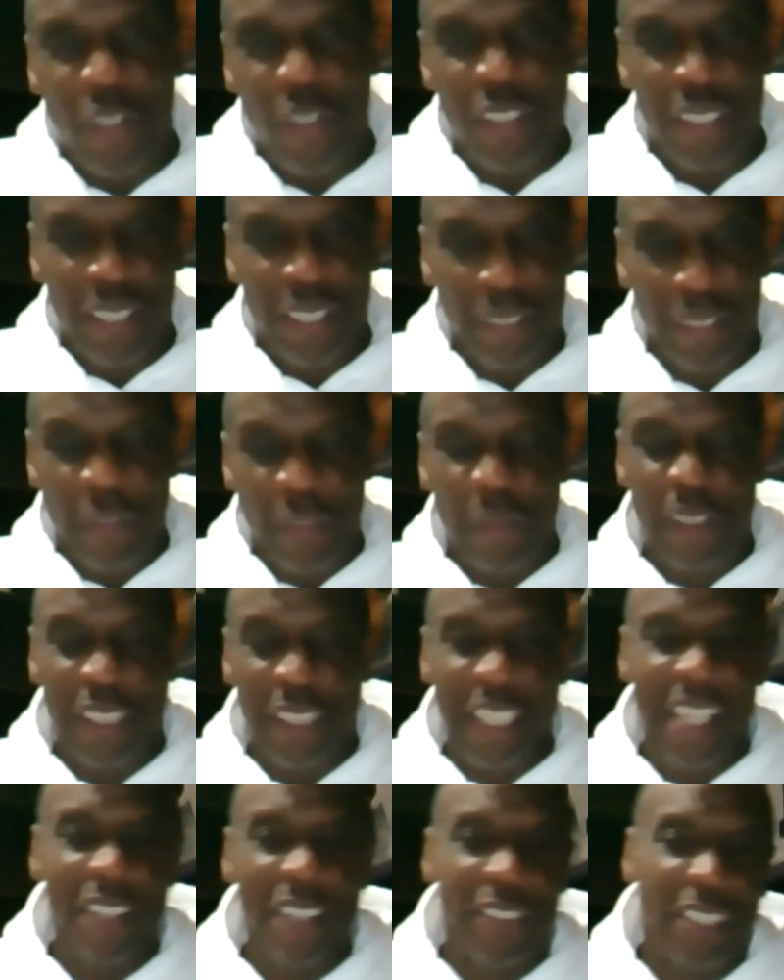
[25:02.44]
going to the from the
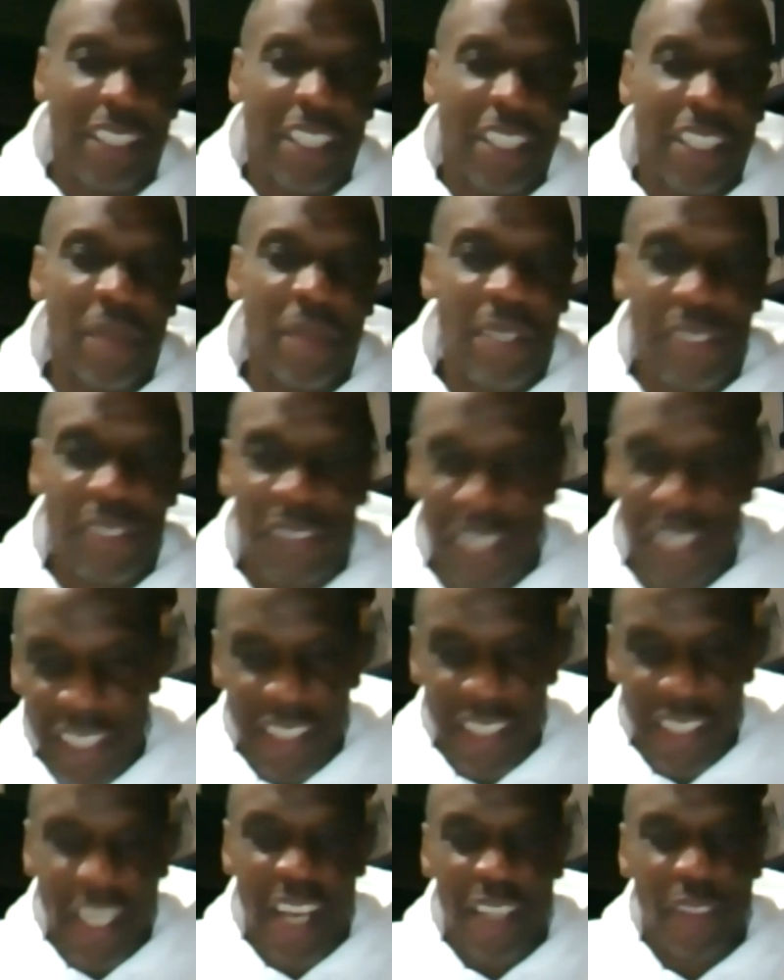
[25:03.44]
dugout to the clubhouse in
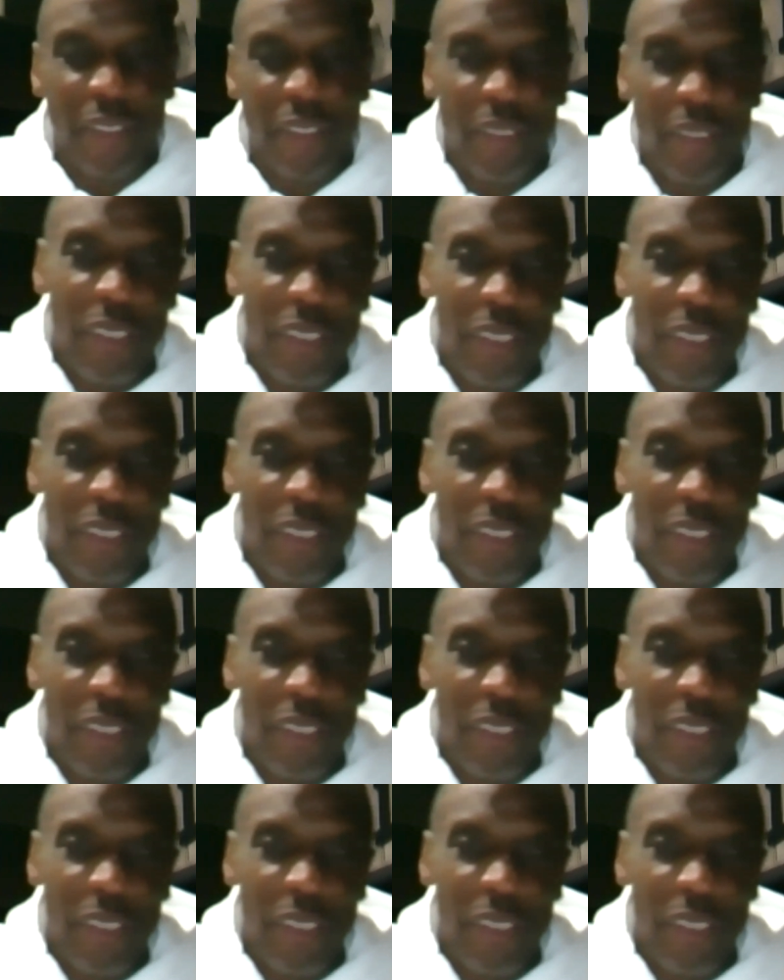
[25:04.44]
the tunnel,